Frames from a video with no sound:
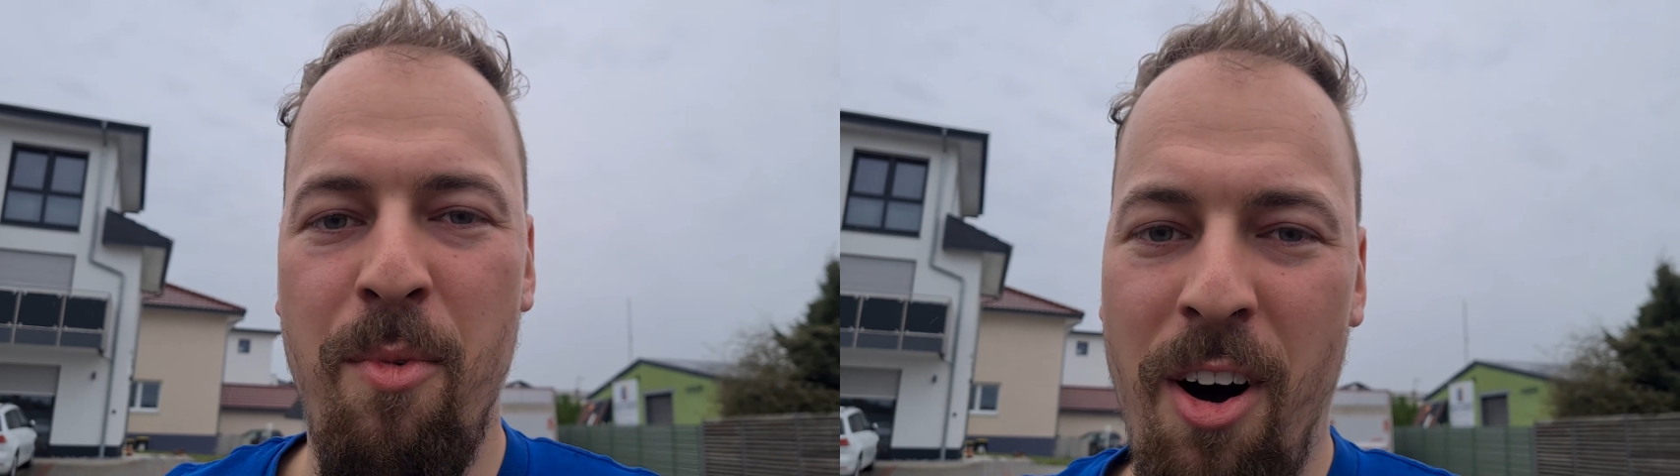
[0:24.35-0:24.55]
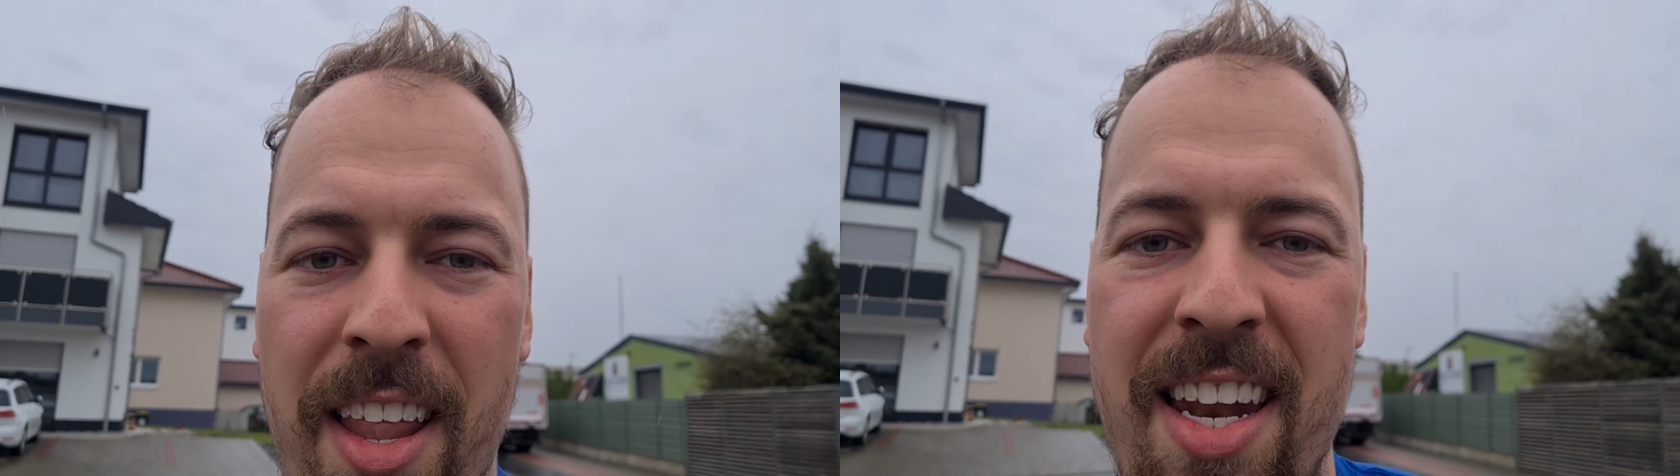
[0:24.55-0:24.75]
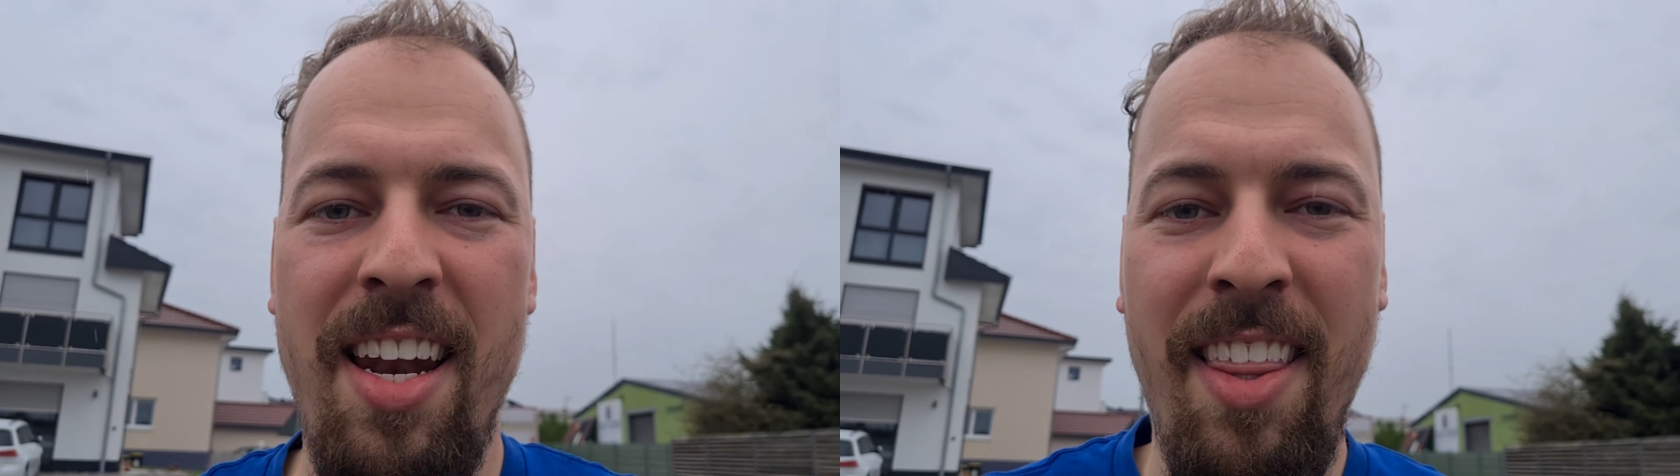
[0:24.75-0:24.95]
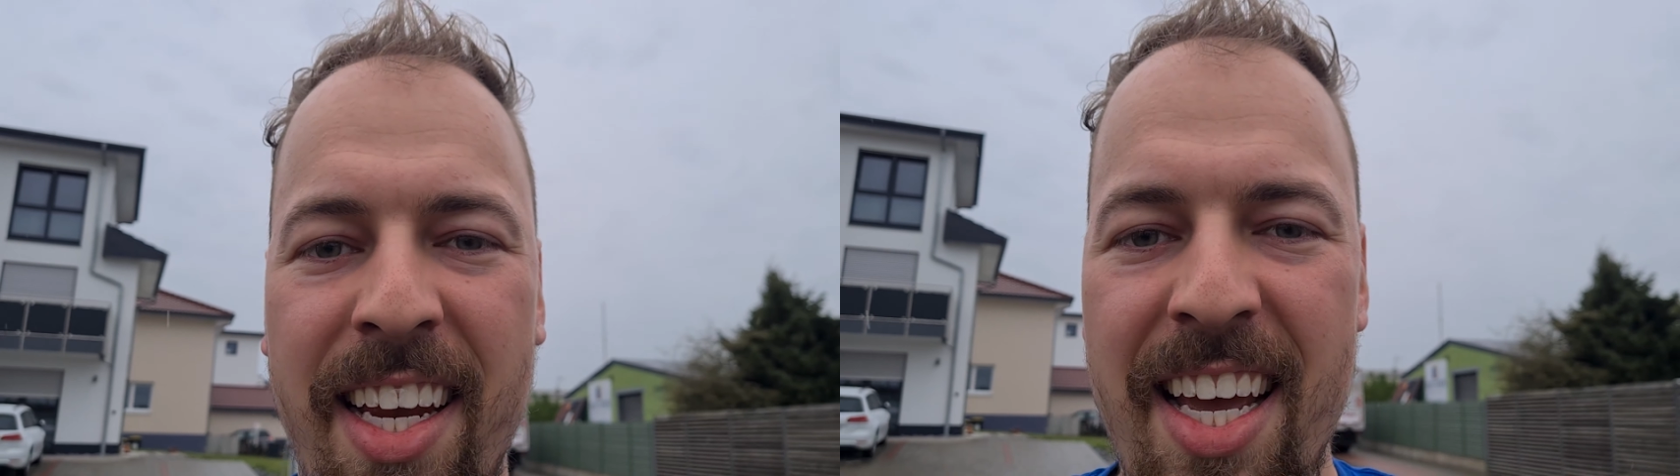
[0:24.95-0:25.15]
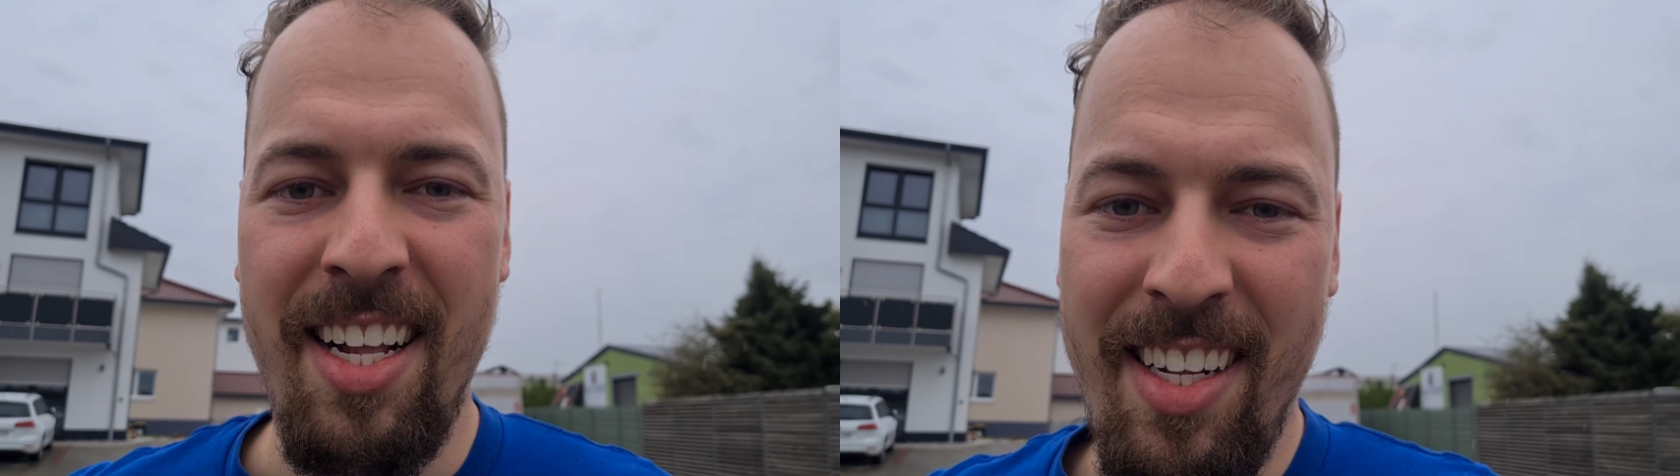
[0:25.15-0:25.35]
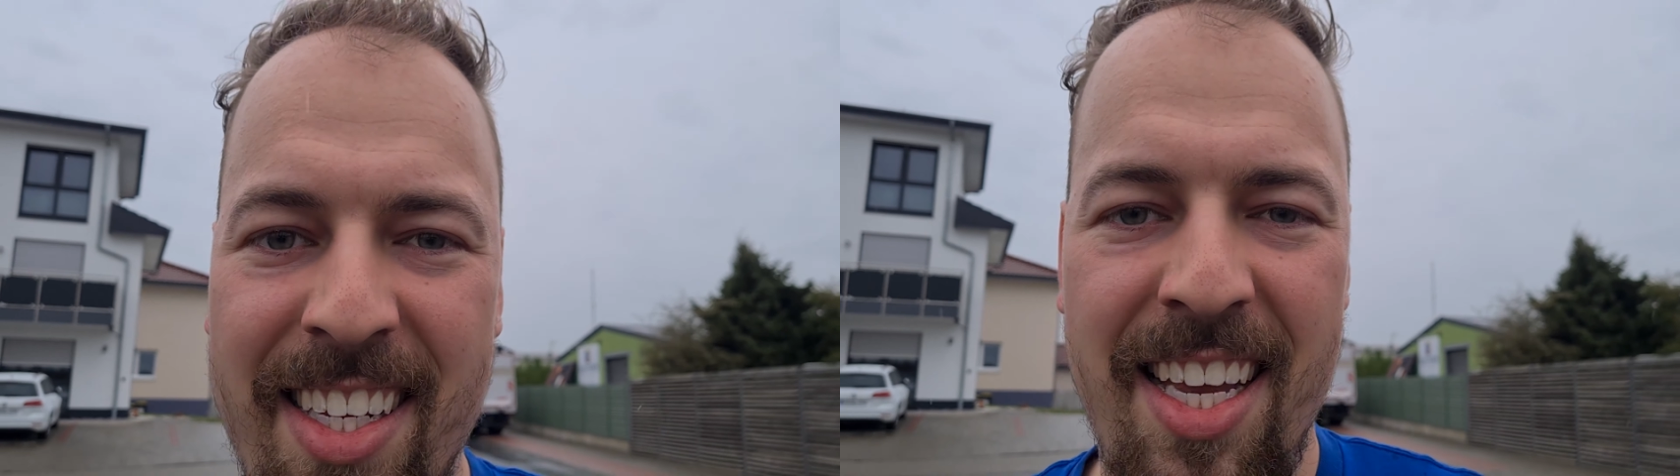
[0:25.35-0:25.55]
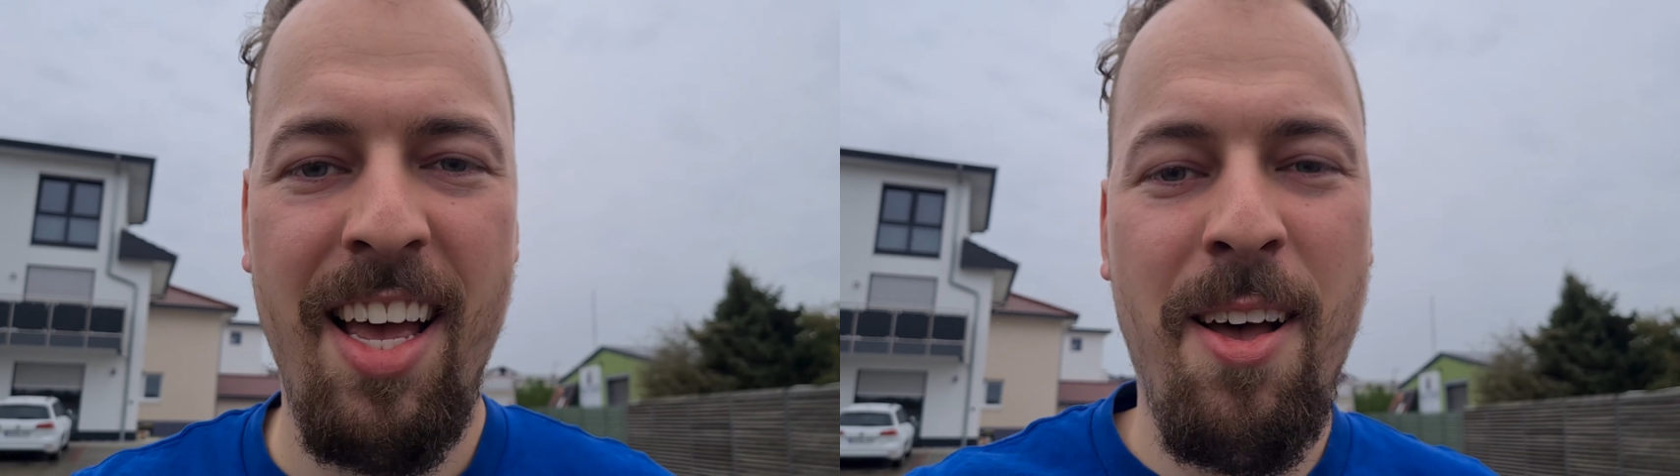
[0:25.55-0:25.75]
more than anything else.